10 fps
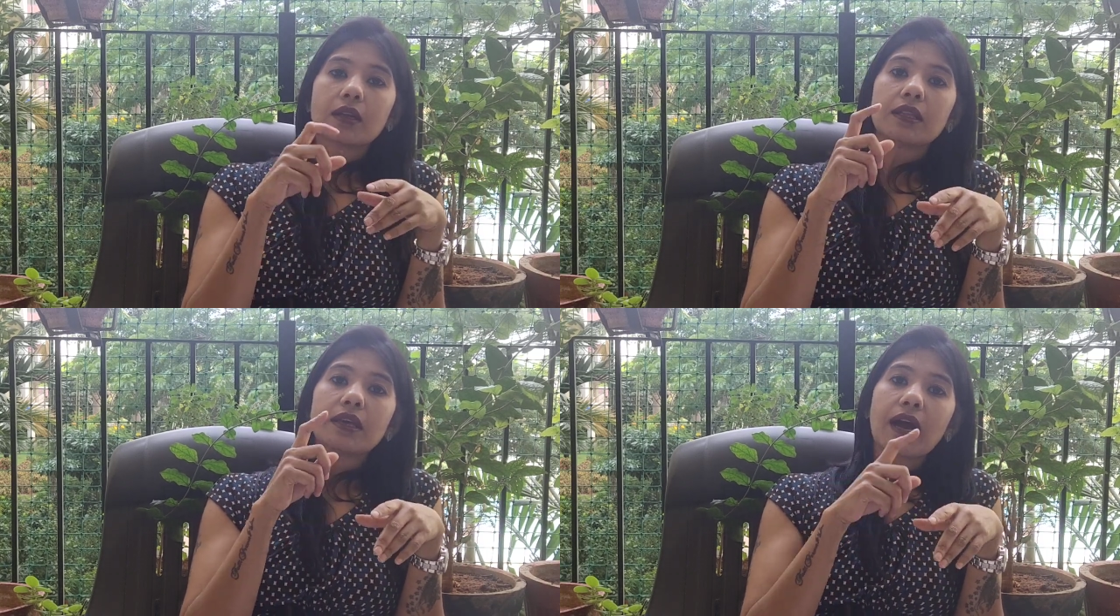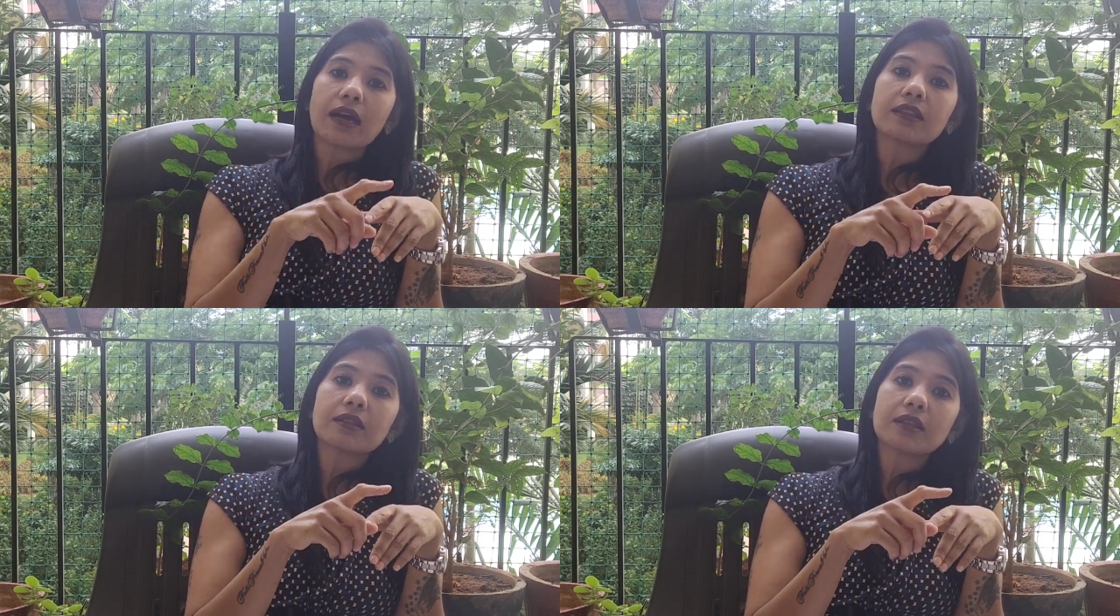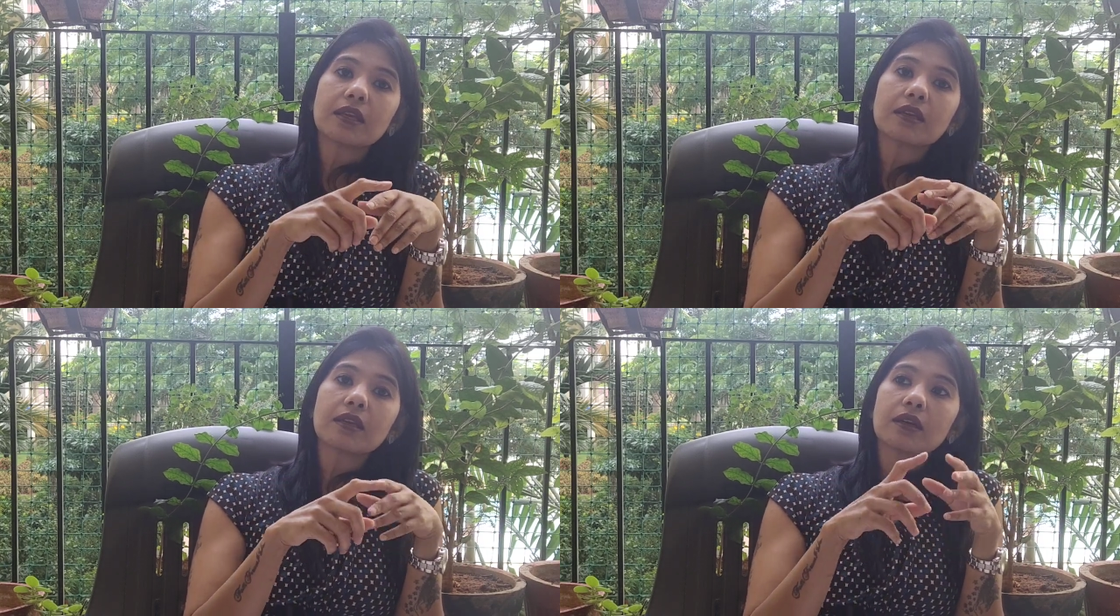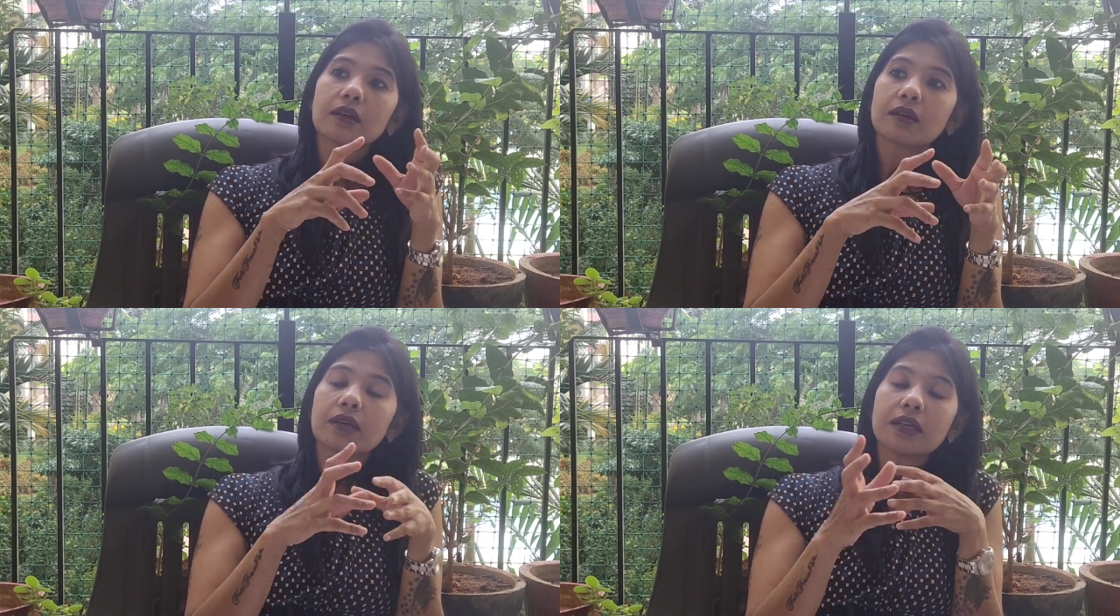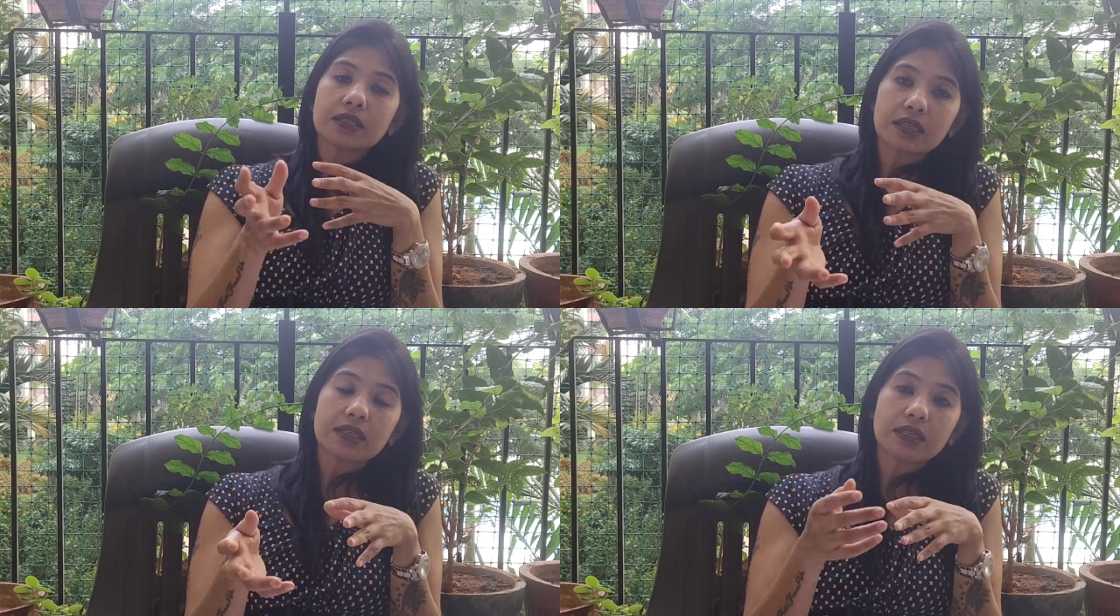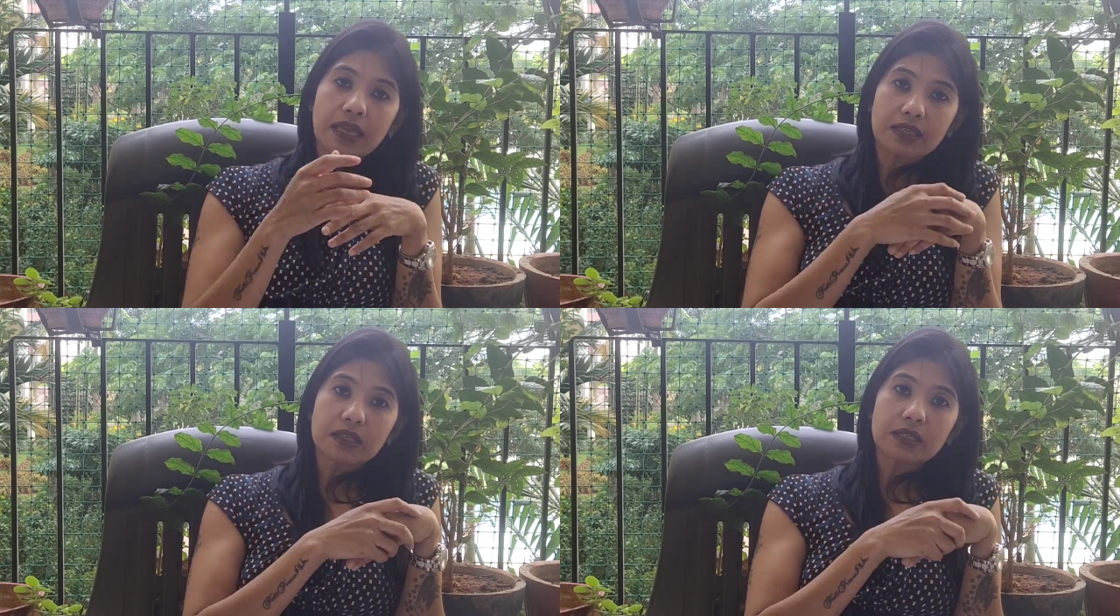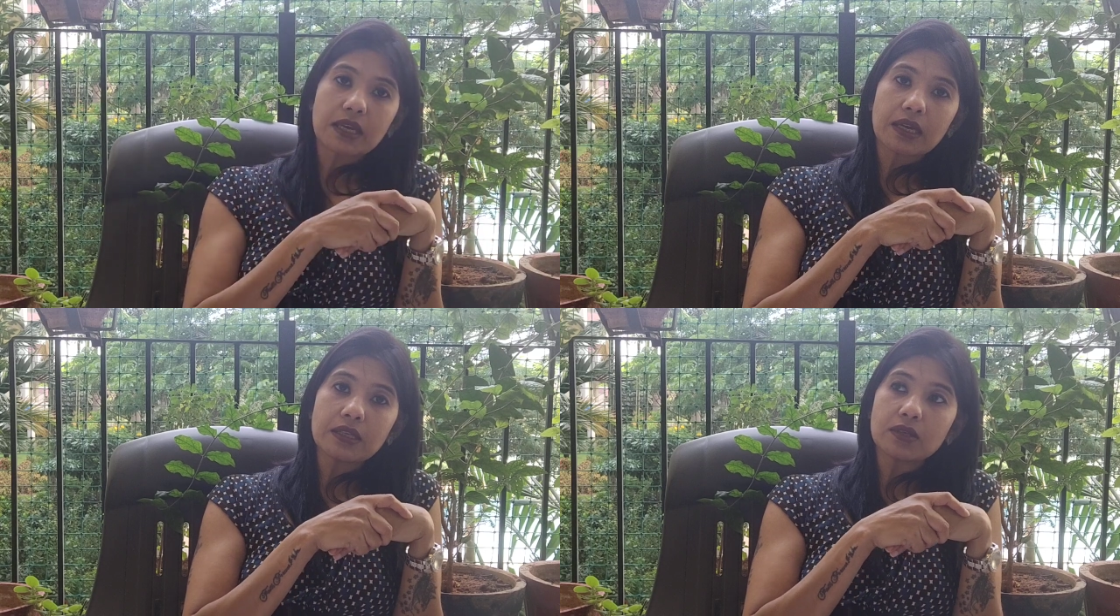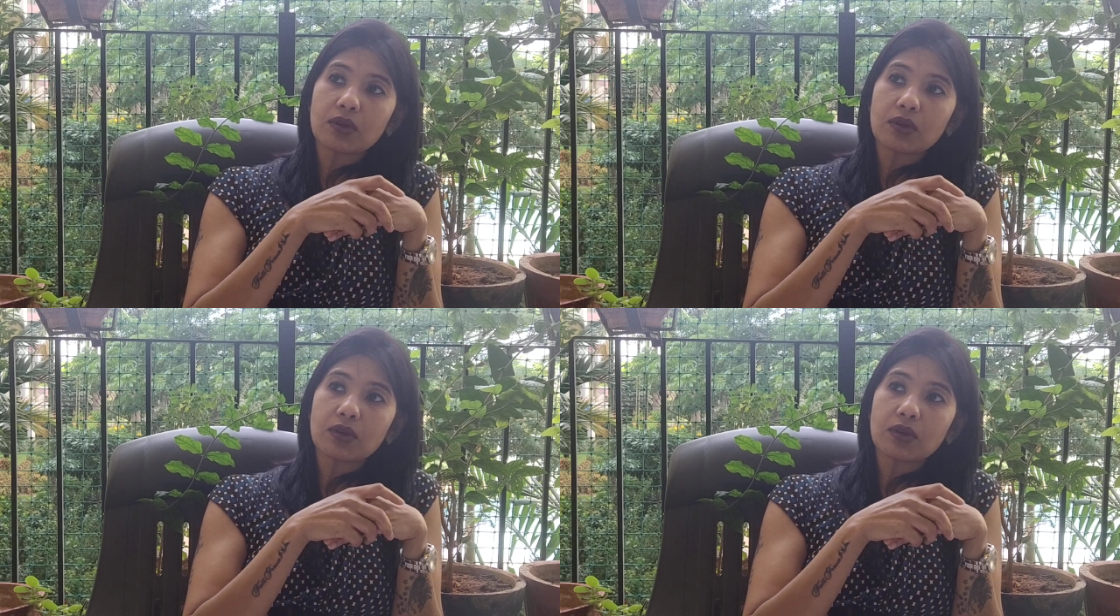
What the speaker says: The other thing is exercise.